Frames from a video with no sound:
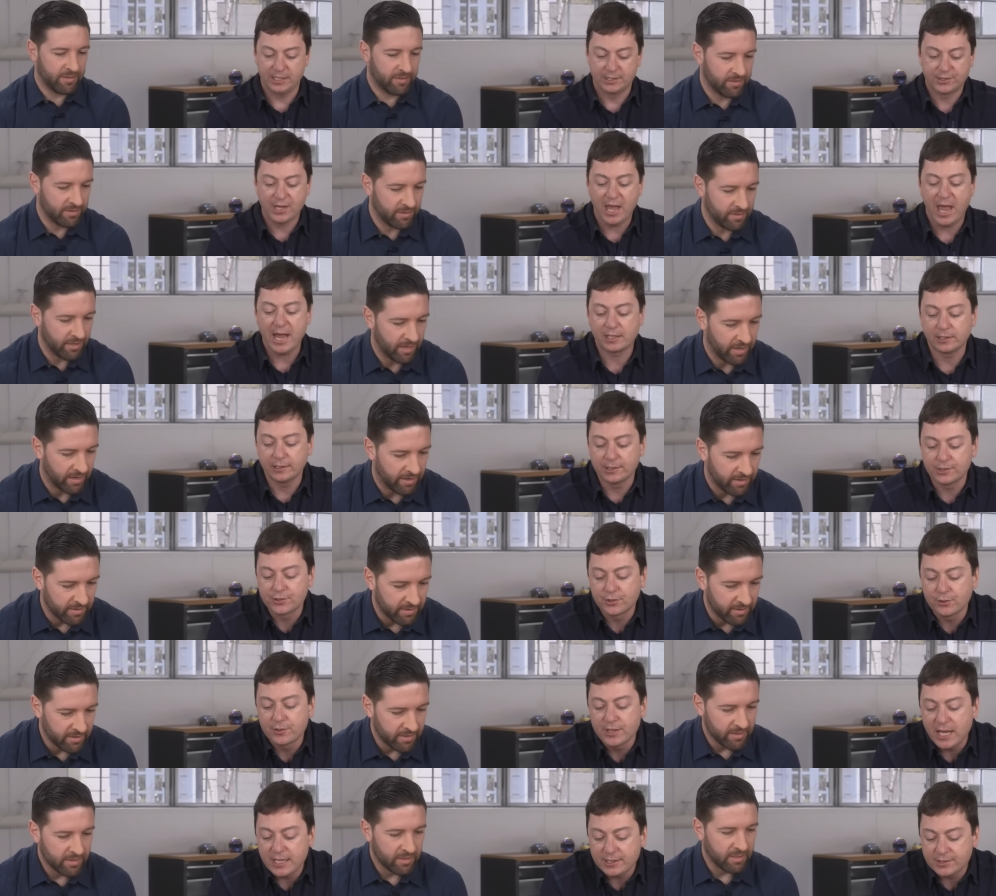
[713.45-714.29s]
Speaker 1: exactly. Yeah. So
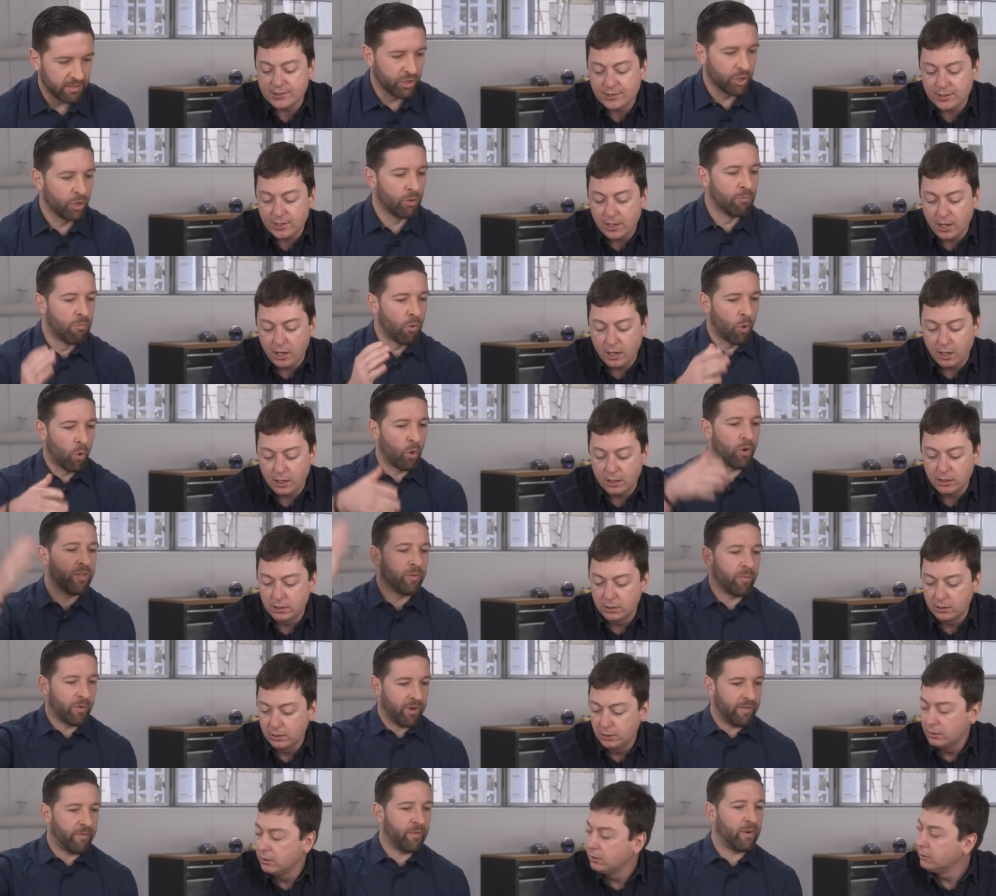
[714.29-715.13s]
that's a little more than
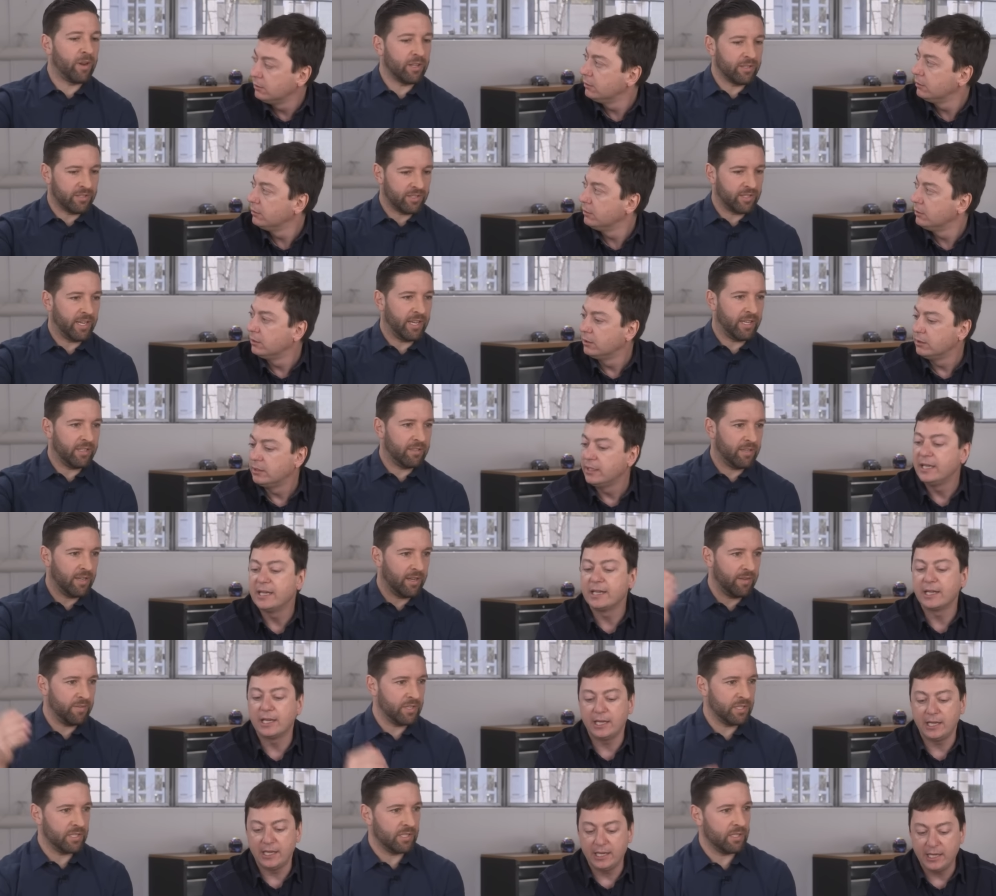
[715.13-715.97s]
what everyone else gets. It,
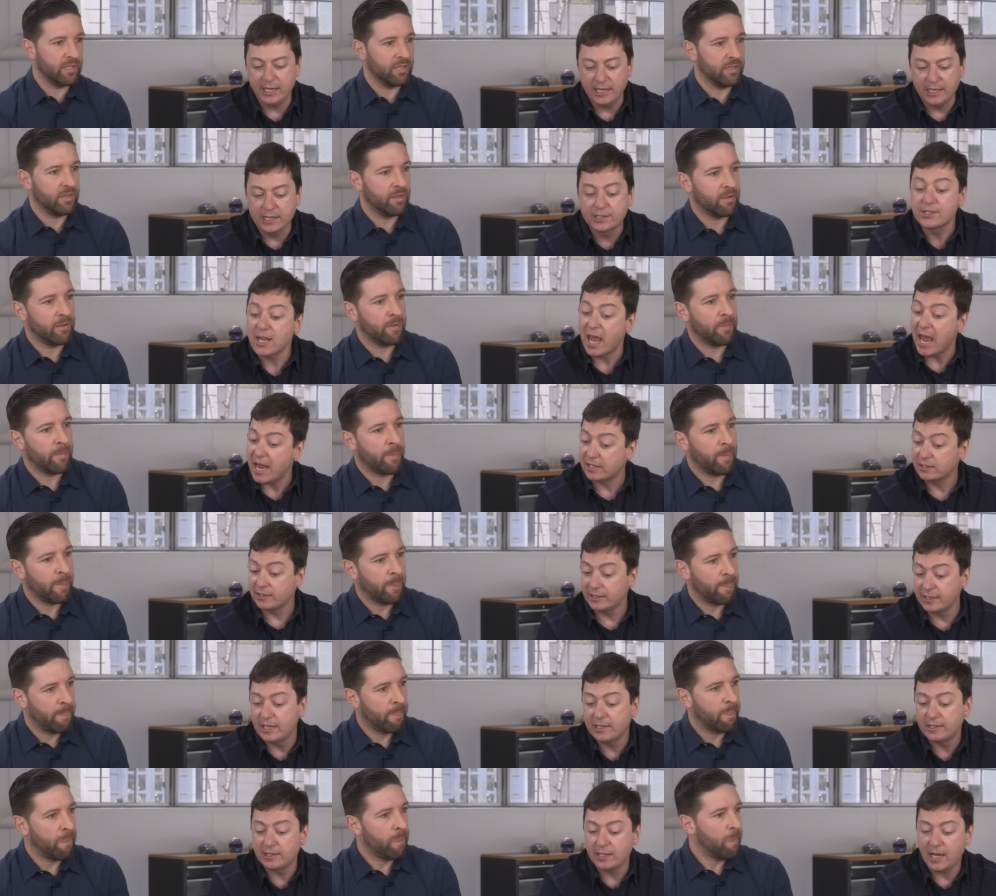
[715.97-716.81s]
exactly,
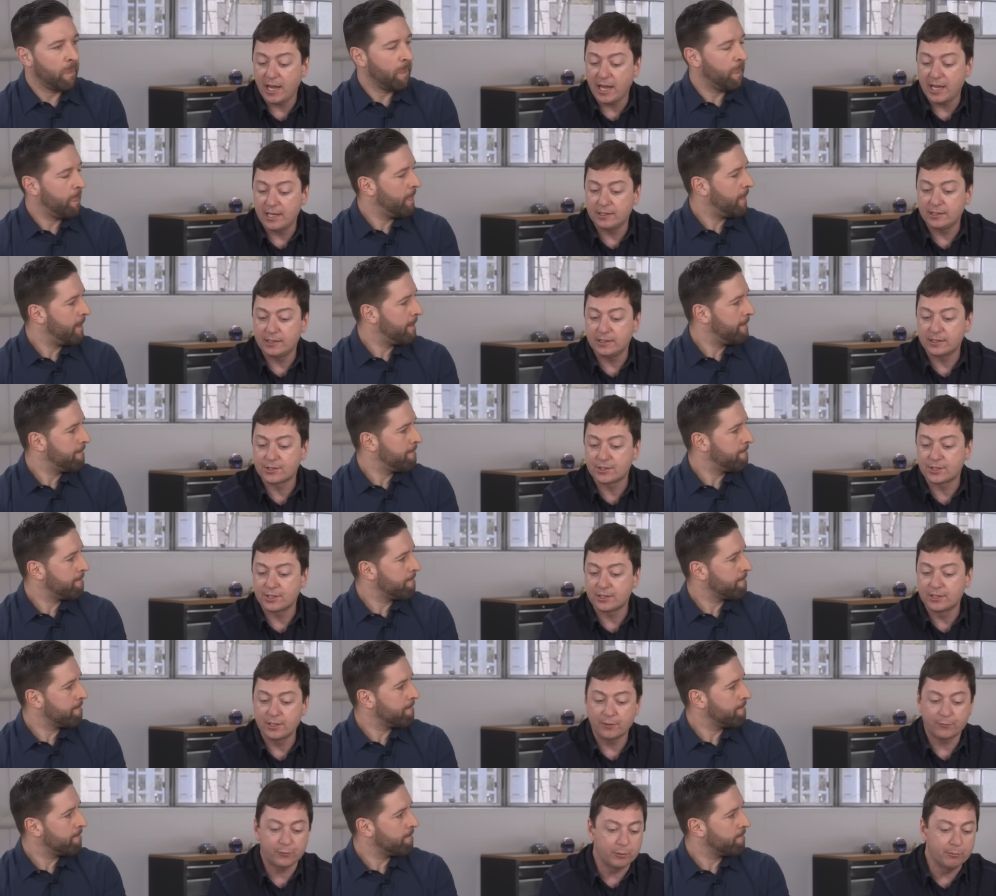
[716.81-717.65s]
and and it's a
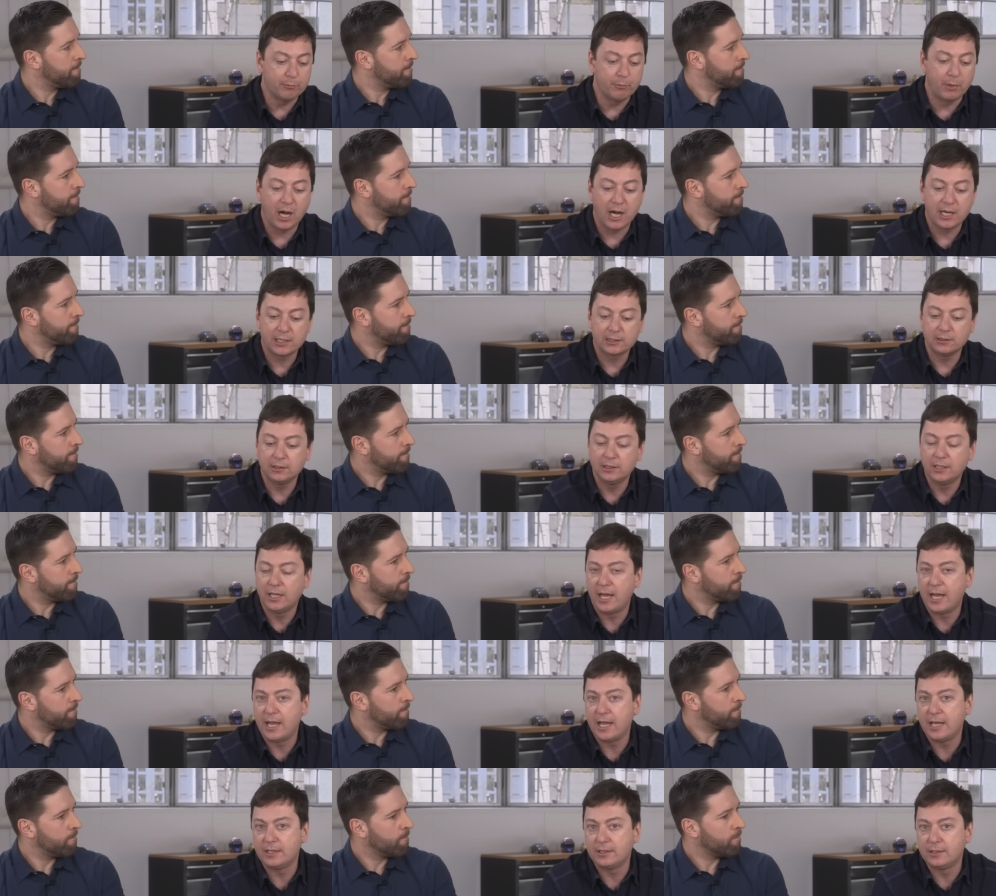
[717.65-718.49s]
different model,
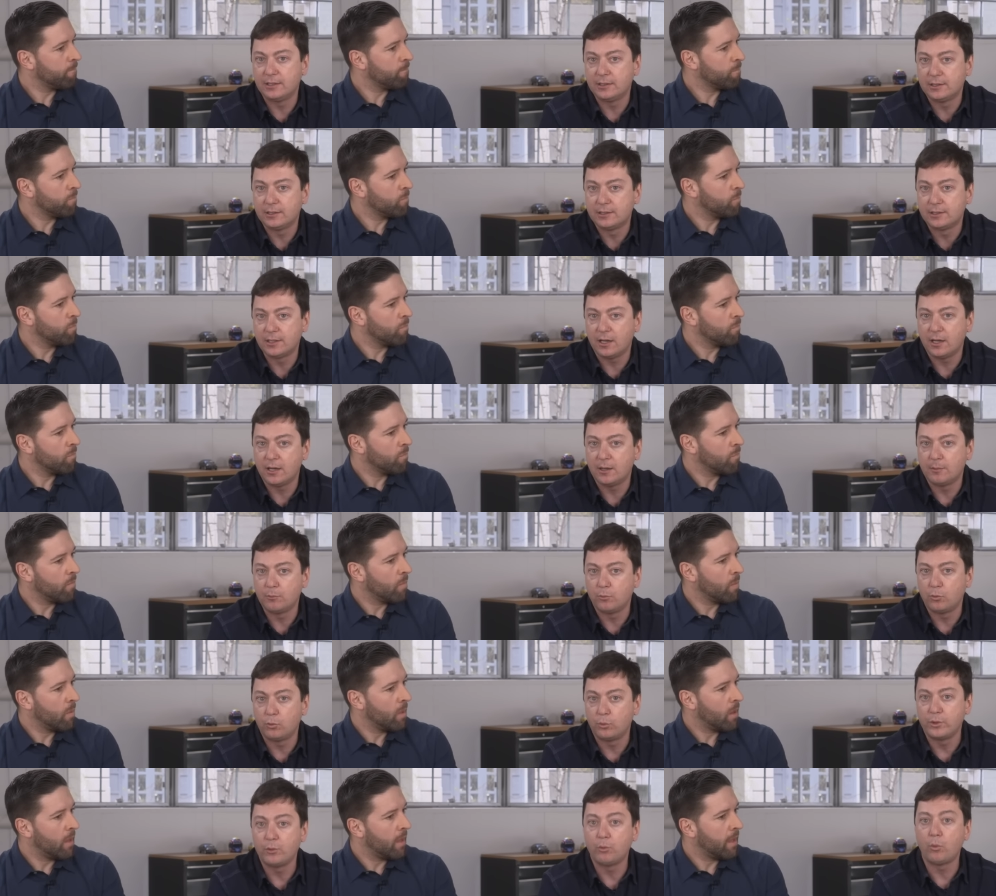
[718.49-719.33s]
and um,
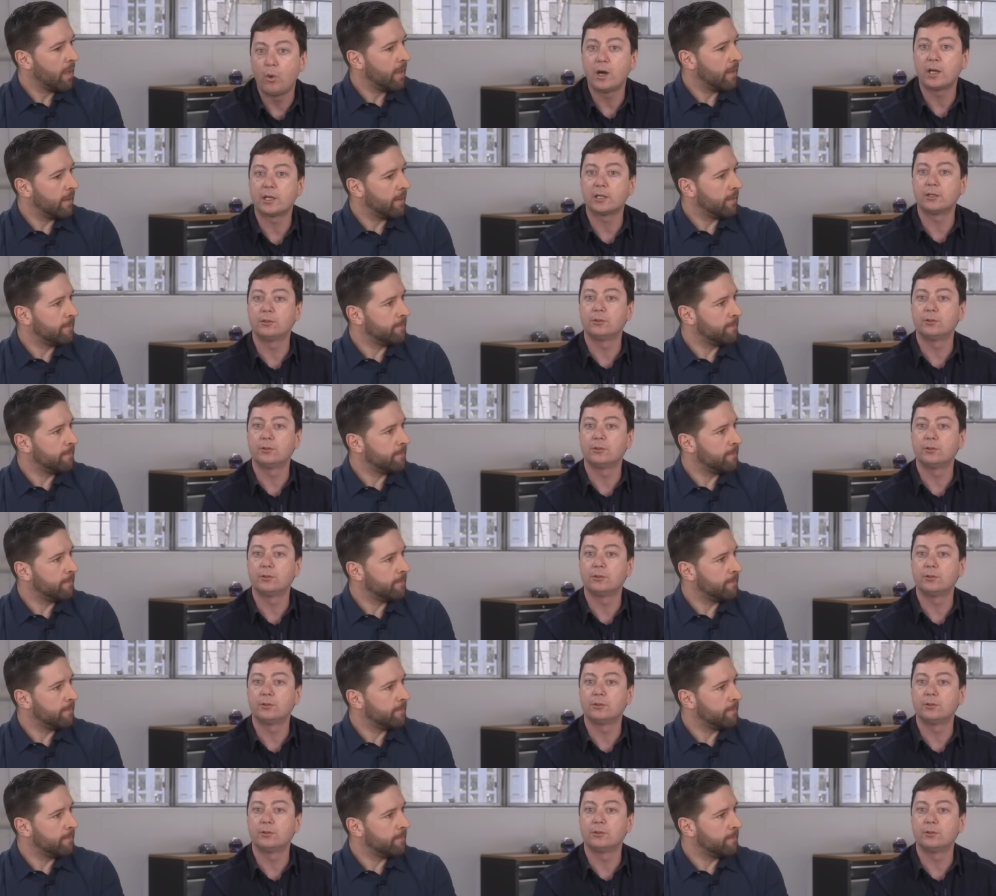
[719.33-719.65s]
we want